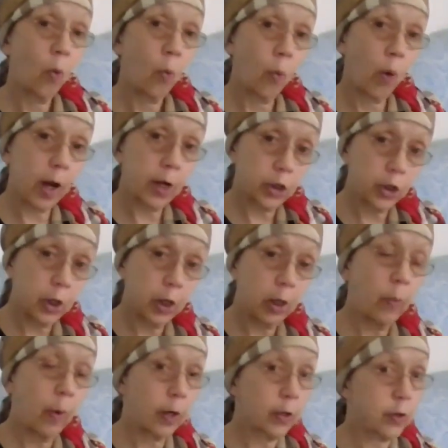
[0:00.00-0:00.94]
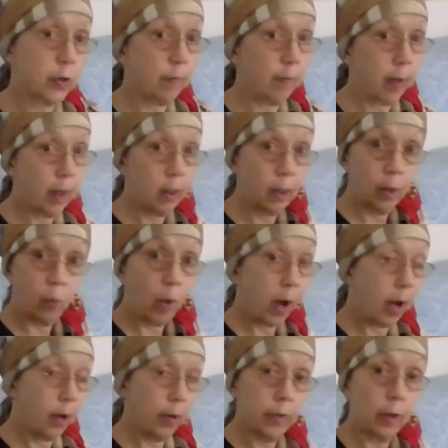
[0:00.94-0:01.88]
why she wears a veil and
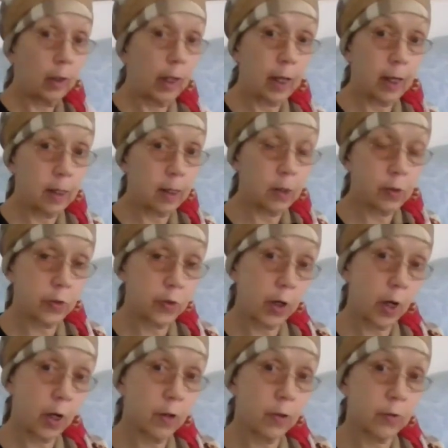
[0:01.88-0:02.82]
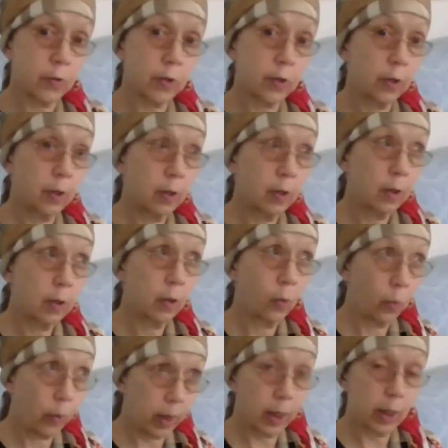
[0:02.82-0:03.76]
why other ladies don't,
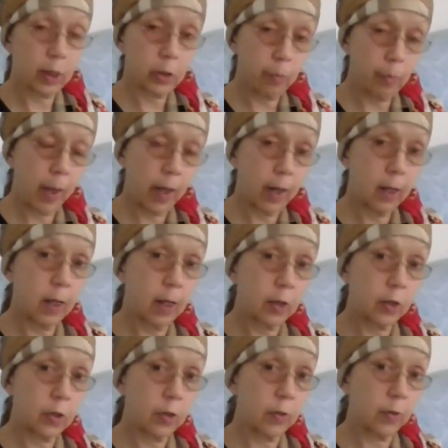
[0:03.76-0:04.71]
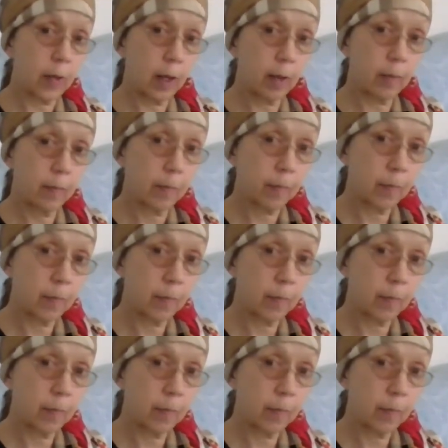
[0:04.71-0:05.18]
we explain it to them.